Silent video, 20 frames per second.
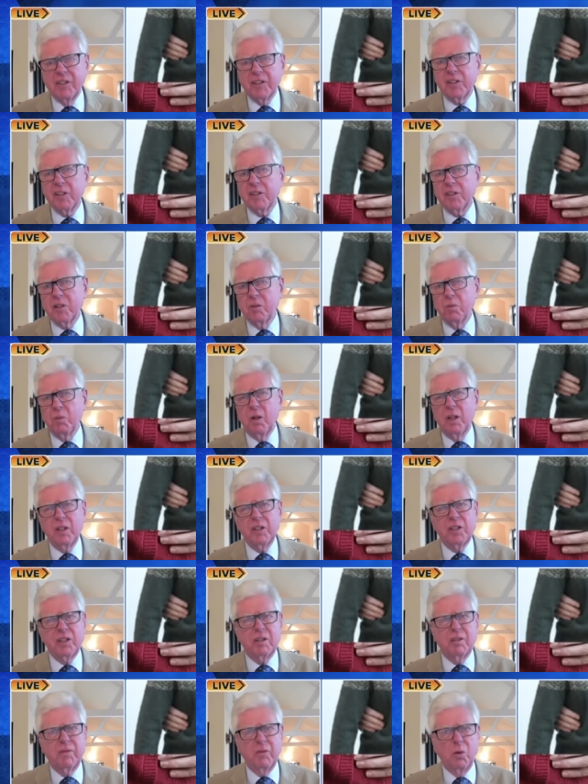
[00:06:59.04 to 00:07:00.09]
This is the
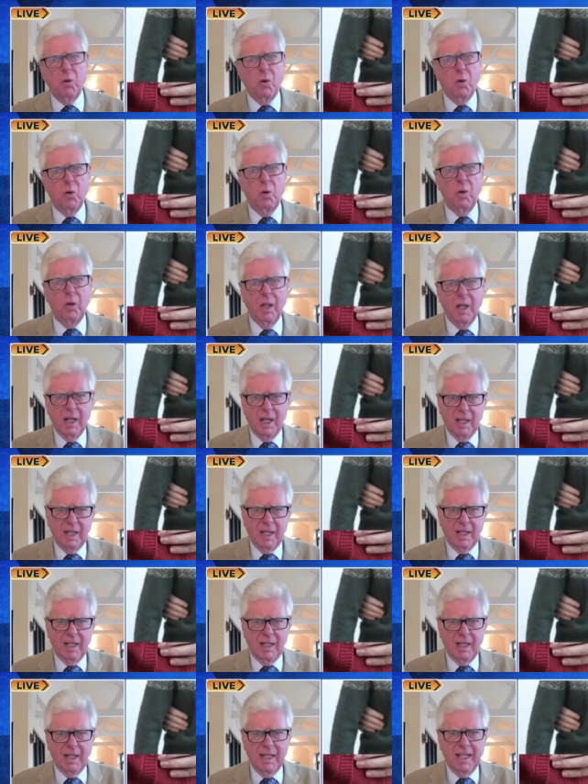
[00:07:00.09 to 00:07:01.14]
worst of all.
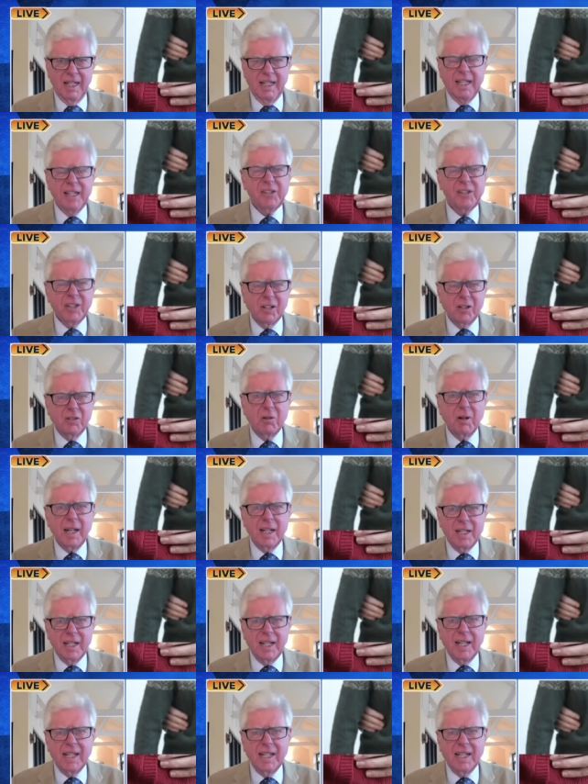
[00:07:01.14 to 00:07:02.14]
Uh, it is a grade